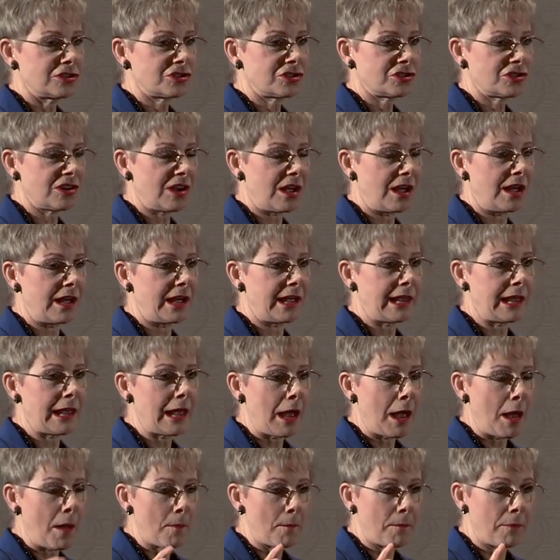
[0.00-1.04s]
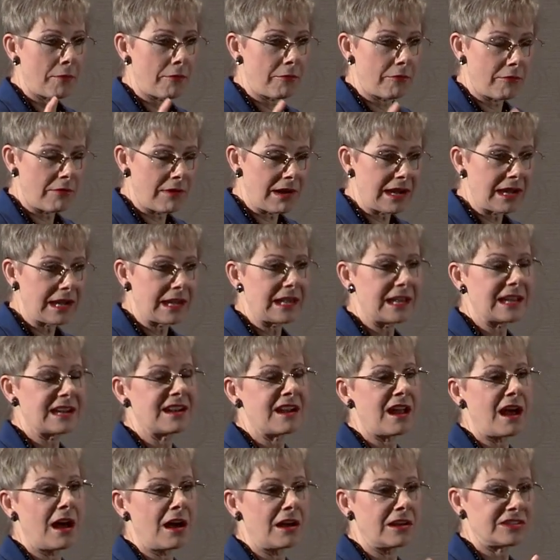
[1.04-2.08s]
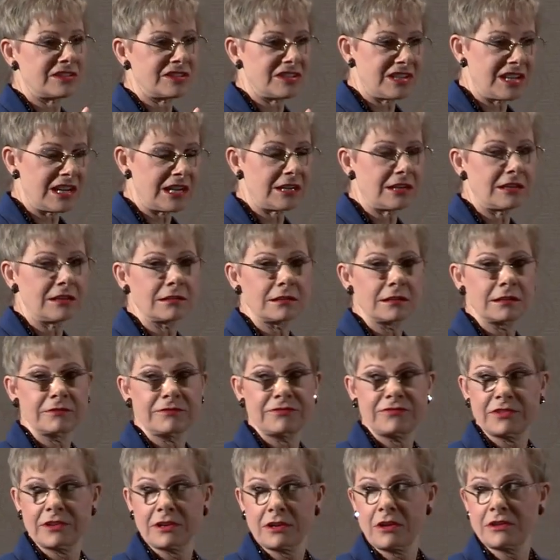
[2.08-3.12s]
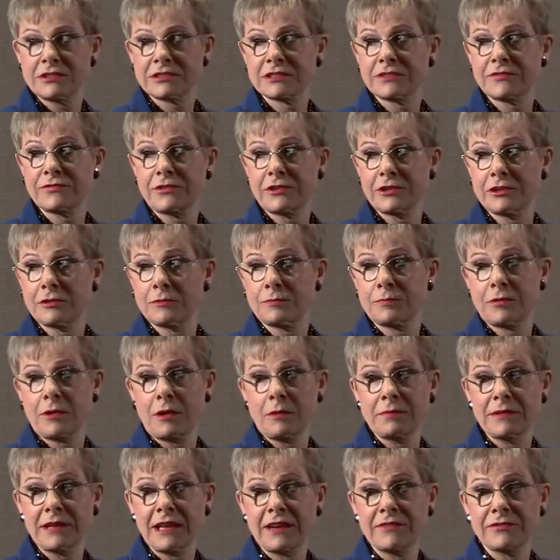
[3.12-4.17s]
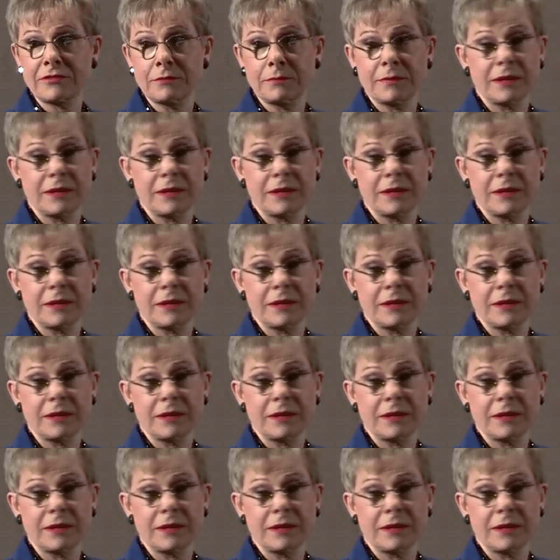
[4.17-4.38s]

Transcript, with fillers: shy, brilliant, articulate philosopher you'll probably ever